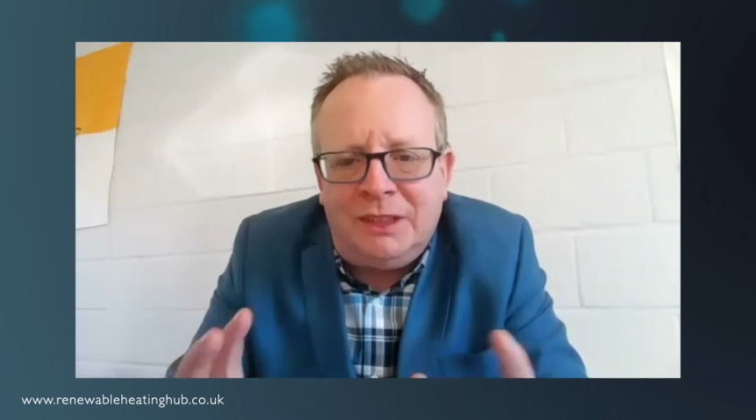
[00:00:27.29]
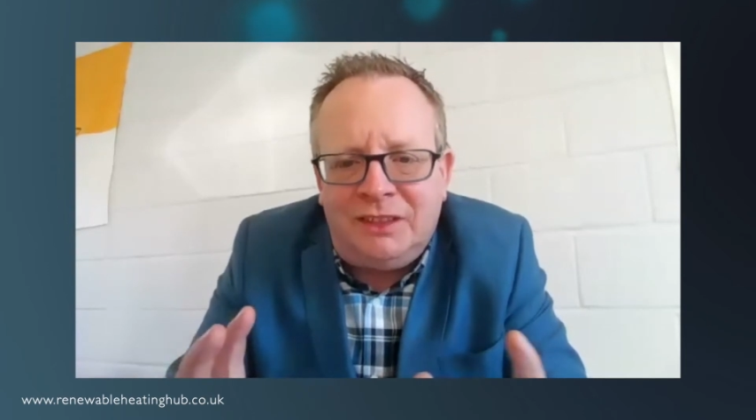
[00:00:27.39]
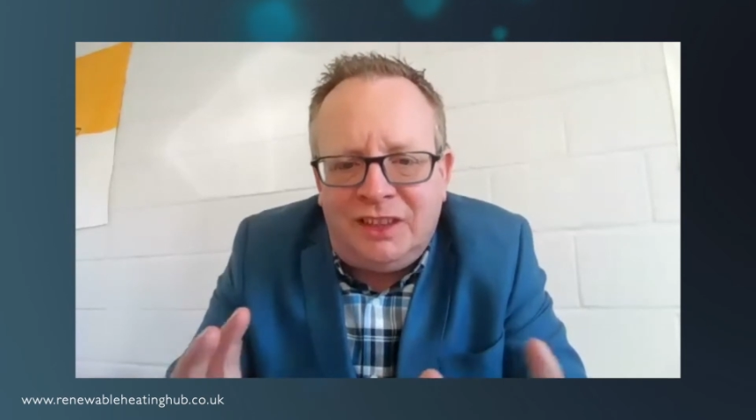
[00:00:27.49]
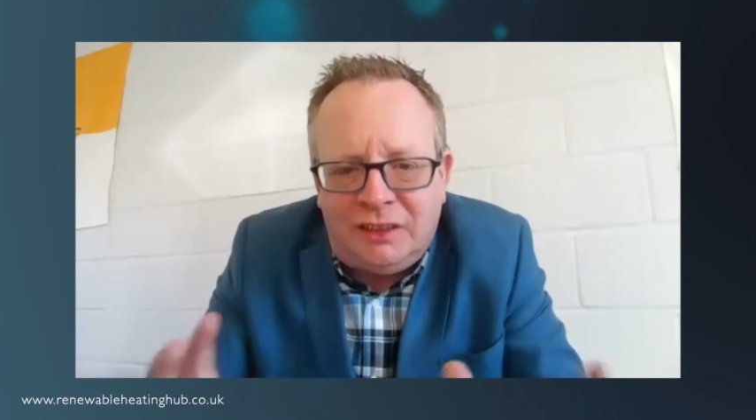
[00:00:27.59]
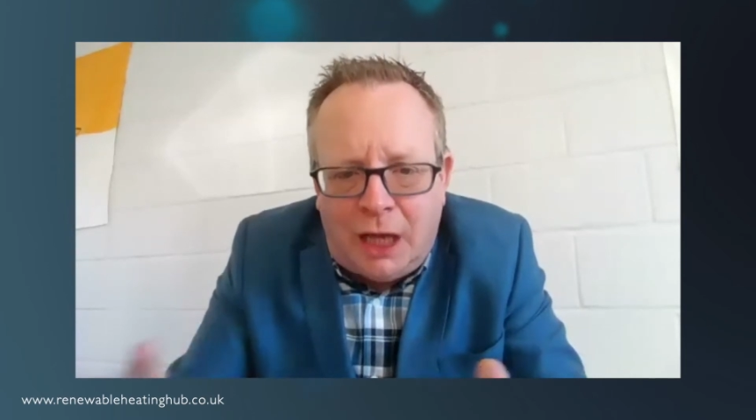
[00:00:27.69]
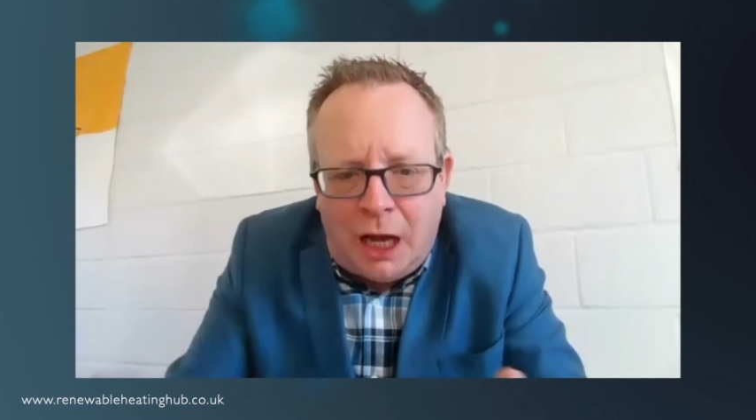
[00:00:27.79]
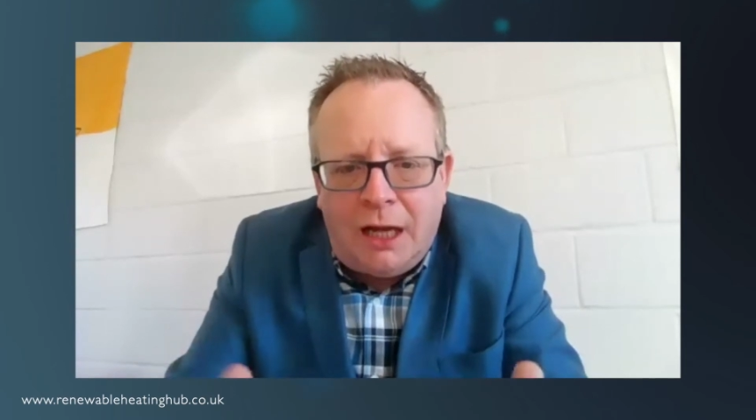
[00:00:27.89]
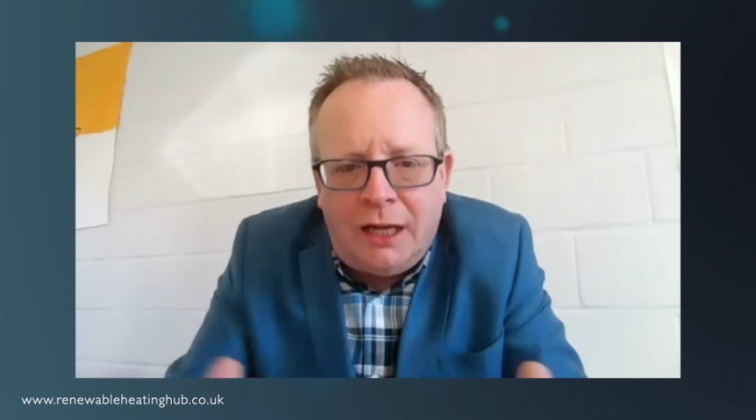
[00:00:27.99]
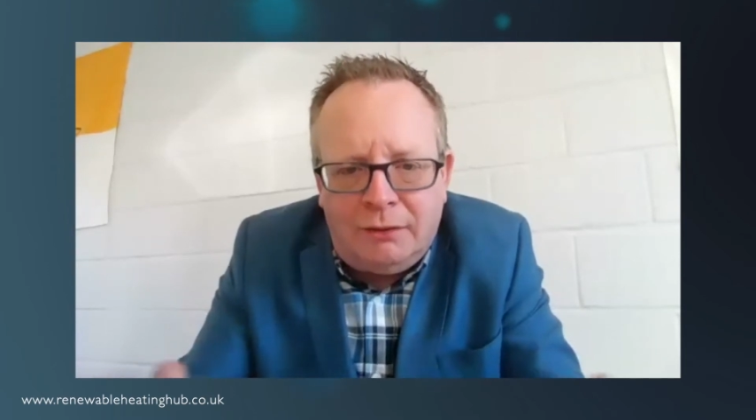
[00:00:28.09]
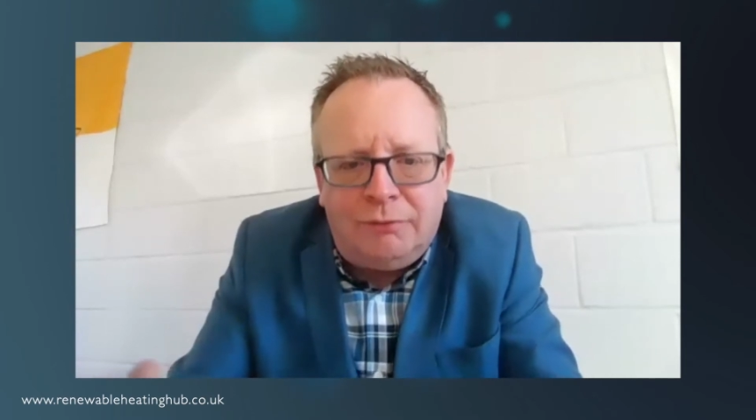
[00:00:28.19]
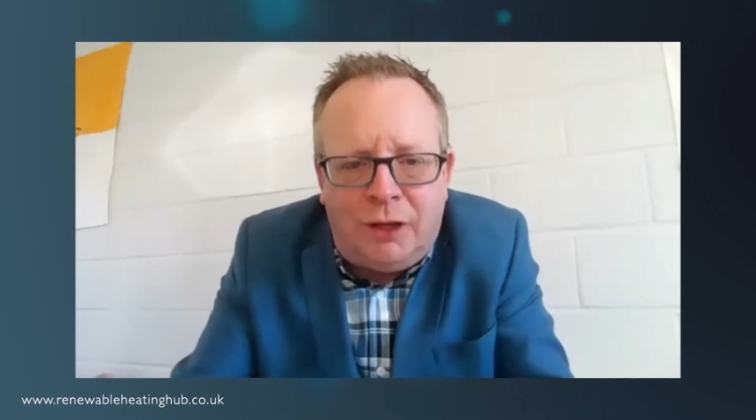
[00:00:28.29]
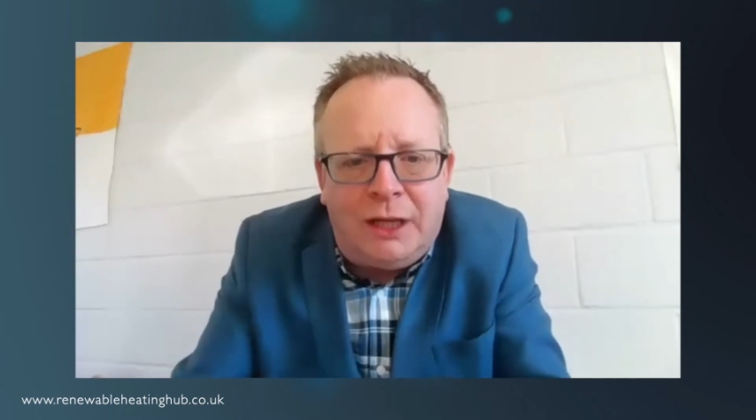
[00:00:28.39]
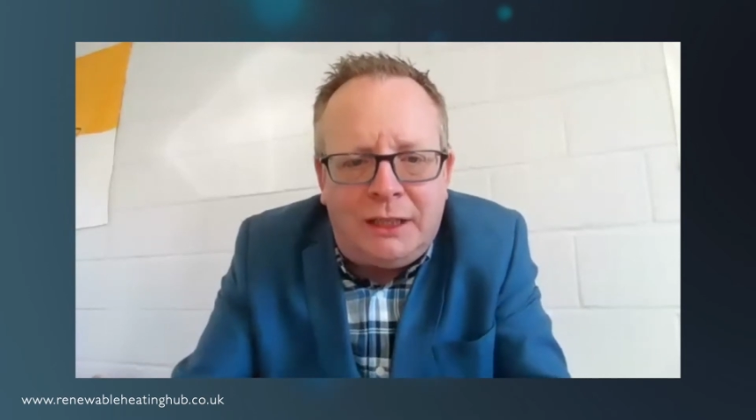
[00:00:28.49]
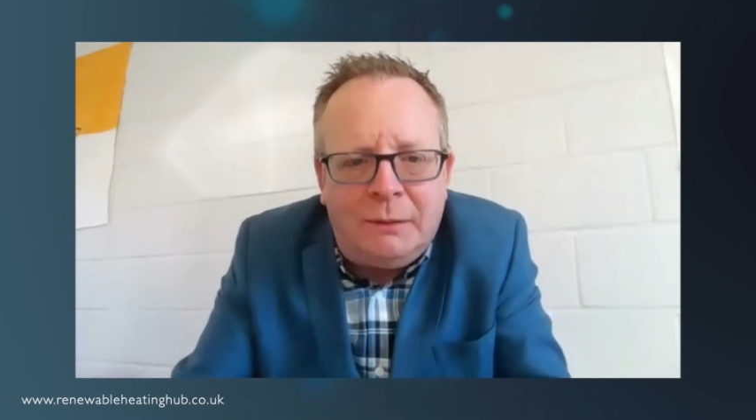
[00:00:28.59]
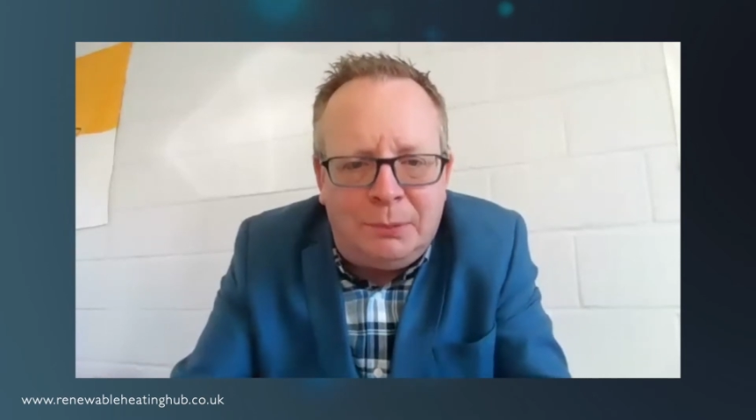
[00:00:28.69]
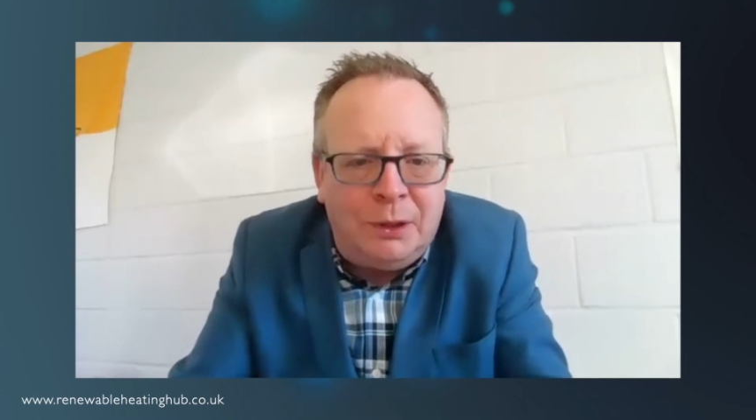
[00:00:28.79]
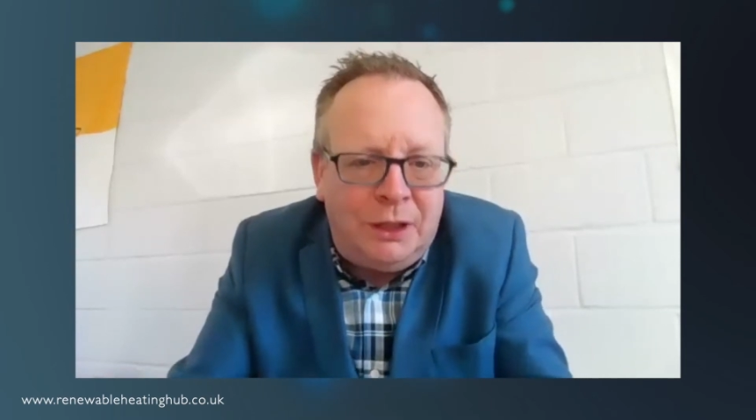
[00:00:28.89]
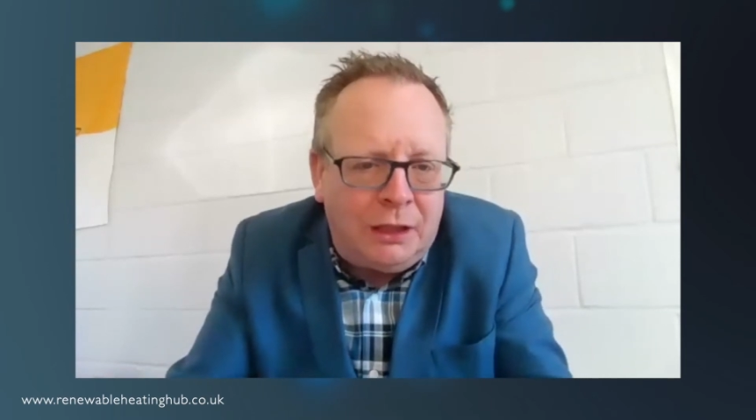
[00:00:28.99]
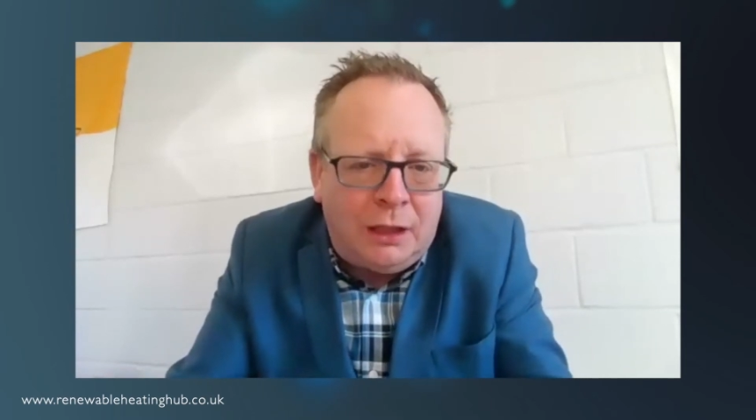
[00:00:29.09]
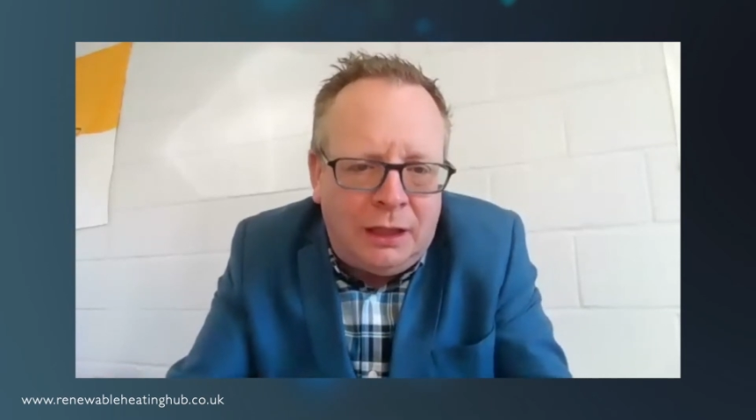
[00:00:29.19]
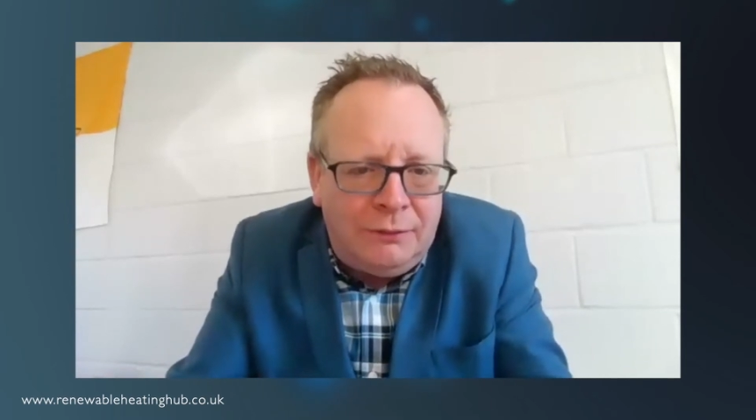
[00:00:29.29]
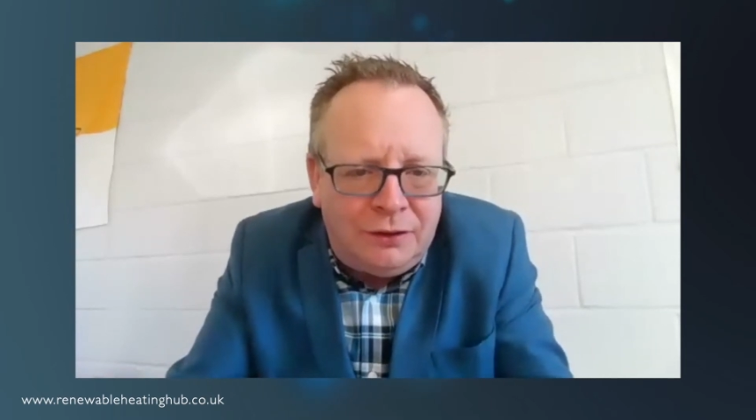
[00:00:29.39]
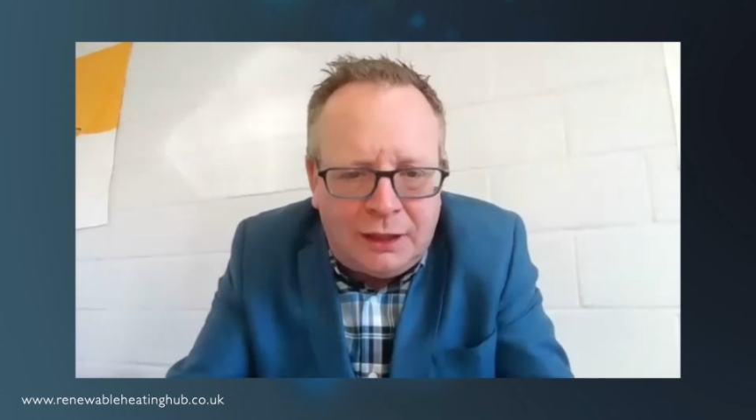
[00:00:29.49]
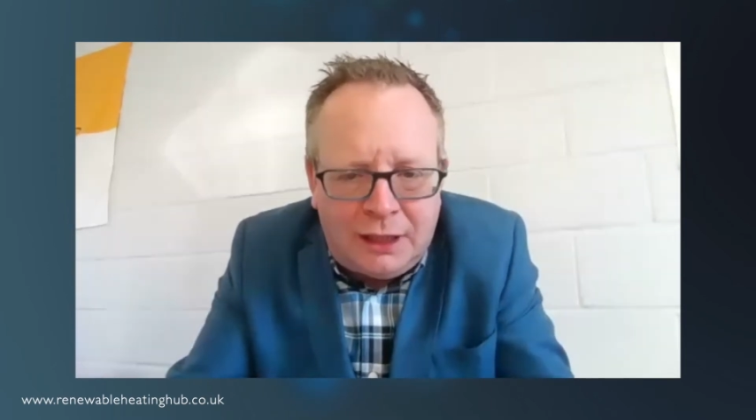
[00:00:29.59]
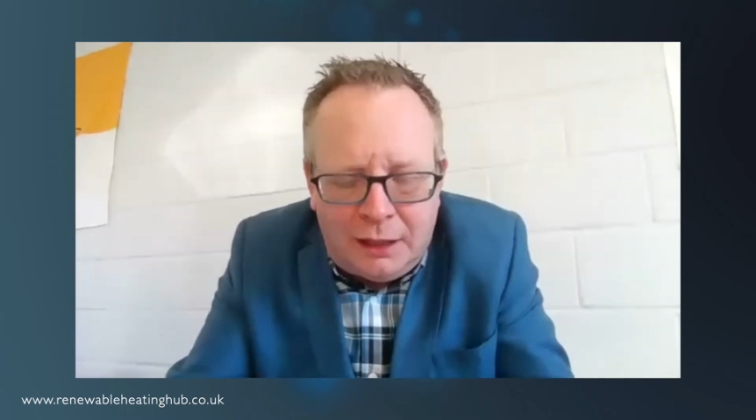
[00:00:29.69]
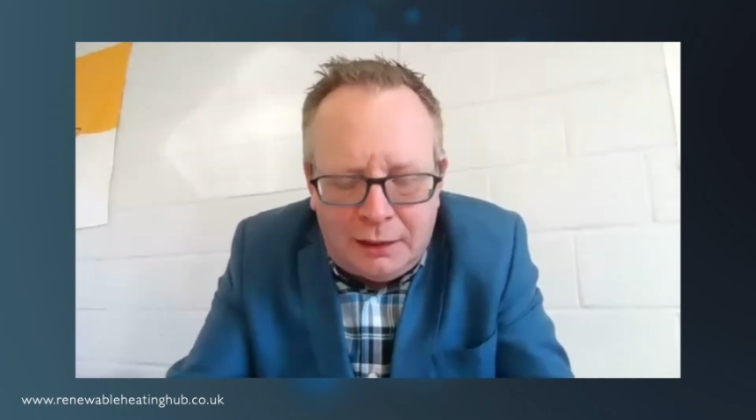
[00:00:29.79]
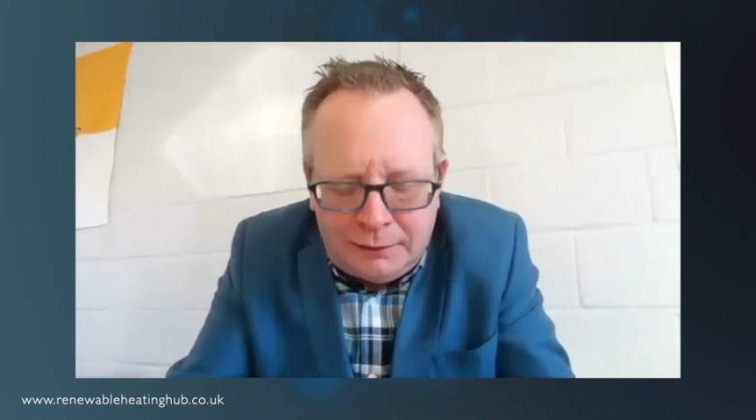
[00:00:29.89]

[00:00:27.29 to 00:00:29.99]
because it's kind of like a boiler that lives in the garden.